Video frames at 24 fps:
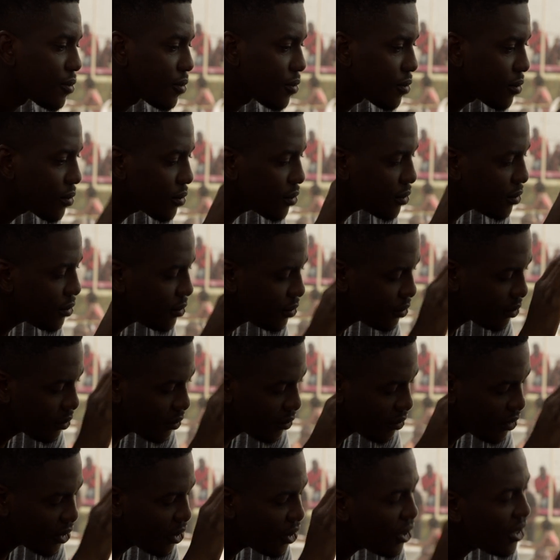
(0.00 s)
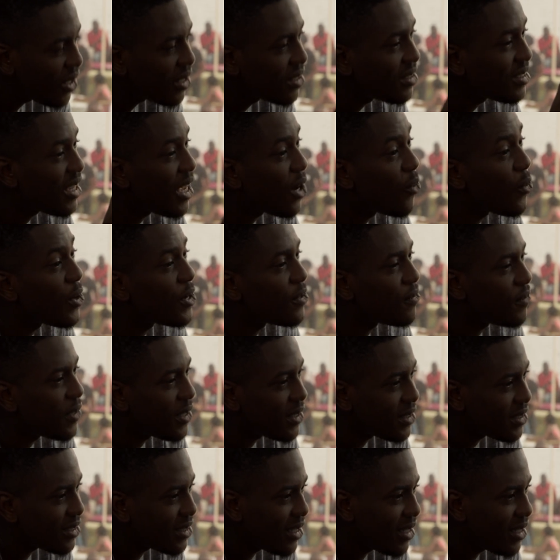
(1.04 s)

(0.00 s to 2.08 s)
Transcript: Twitter, everything. This guy, wait first.